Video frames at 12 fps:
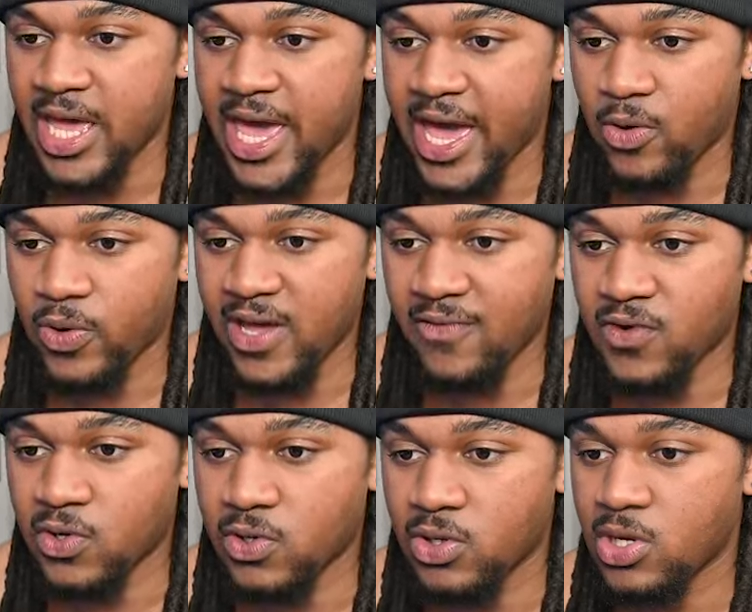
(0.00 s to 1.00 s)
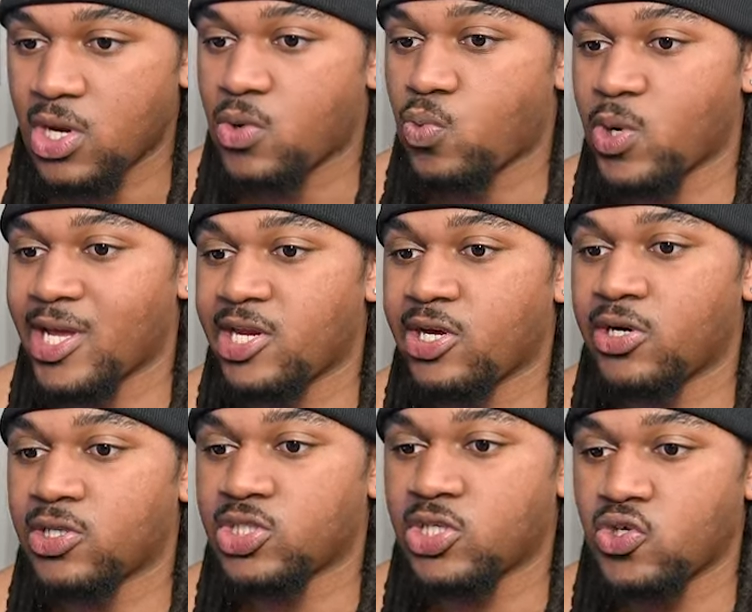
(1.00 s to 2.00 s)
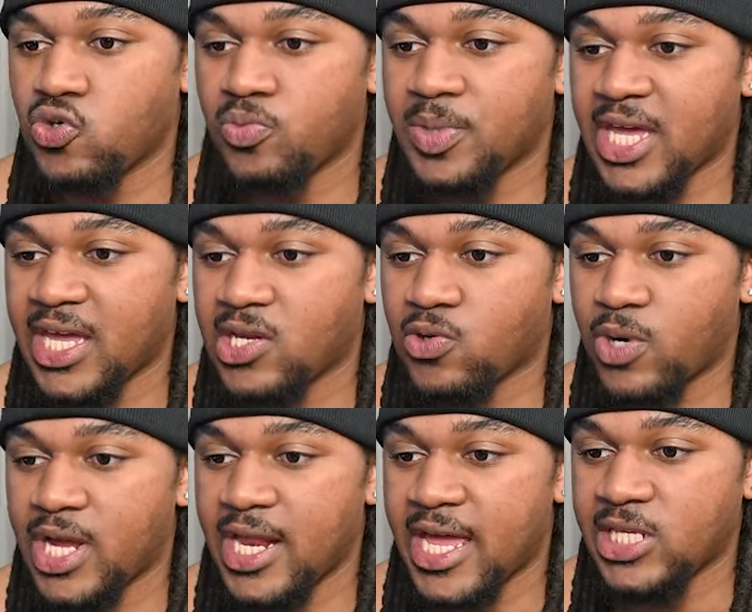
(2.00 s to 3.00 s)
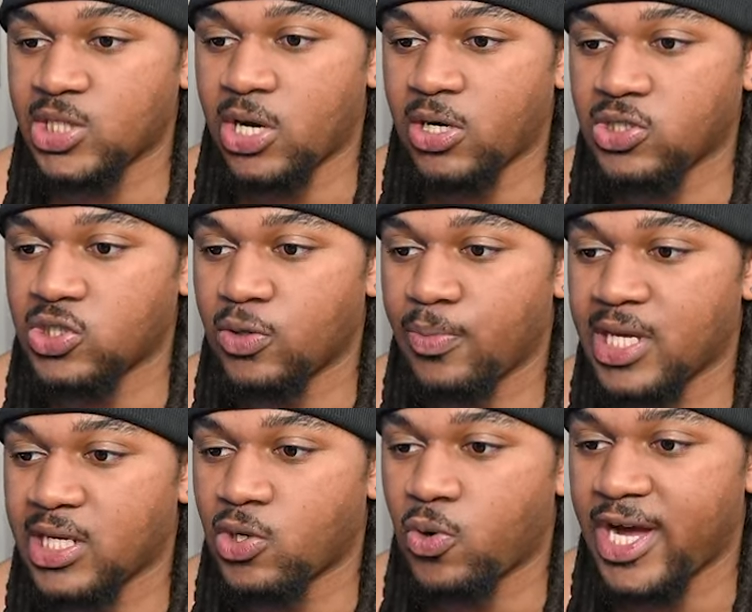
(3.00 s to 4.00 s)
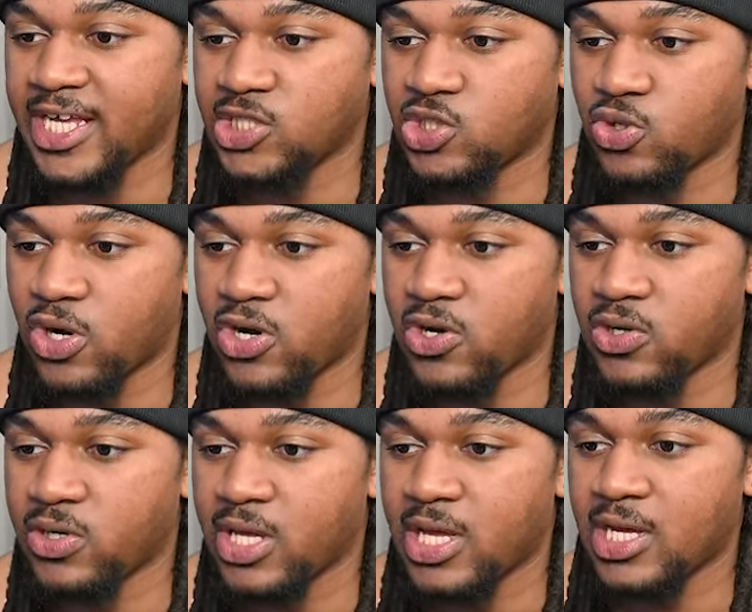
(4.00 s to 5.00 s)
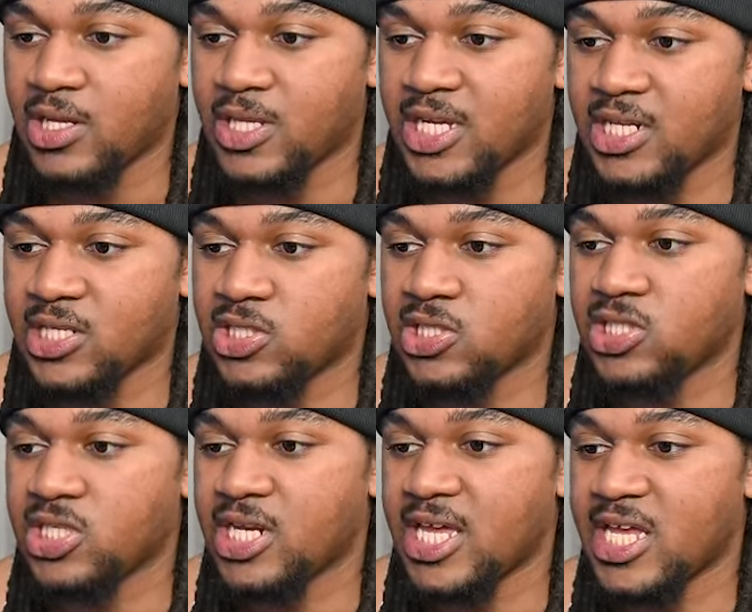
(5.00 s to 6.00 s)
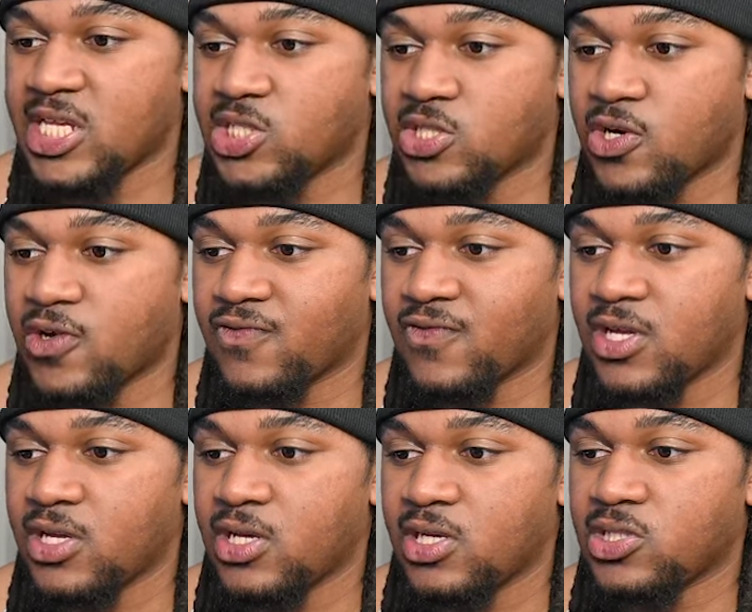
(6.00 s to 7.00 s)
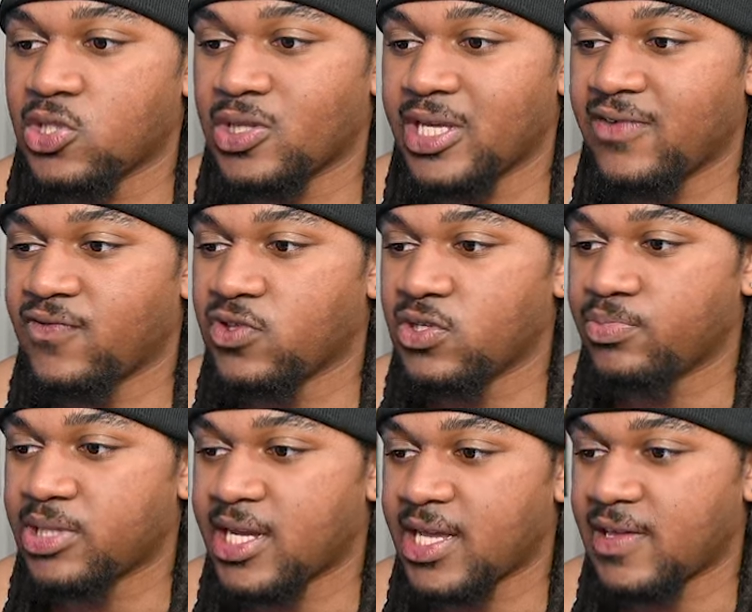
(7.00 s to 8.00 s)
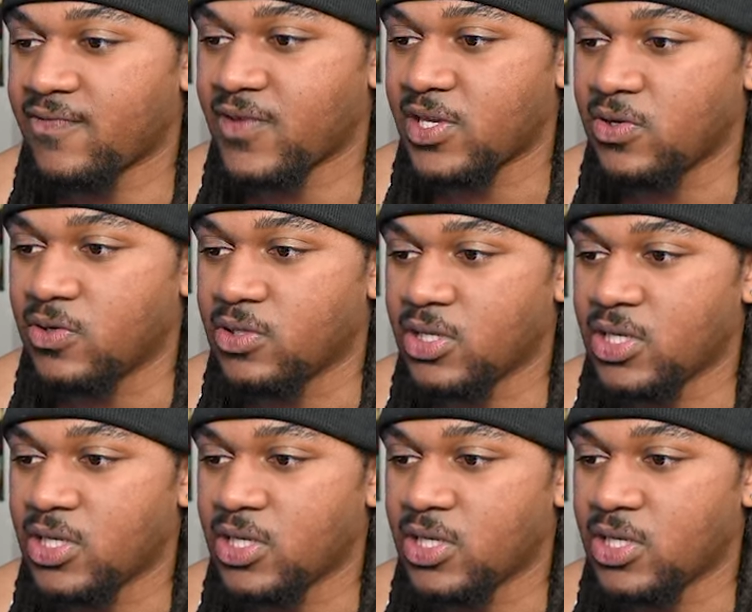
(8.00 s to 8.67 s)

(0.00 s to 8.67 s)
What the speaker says: However, Red Hulk's cube gain rate has also been quite strong, leading to today's nerf to level the playing field.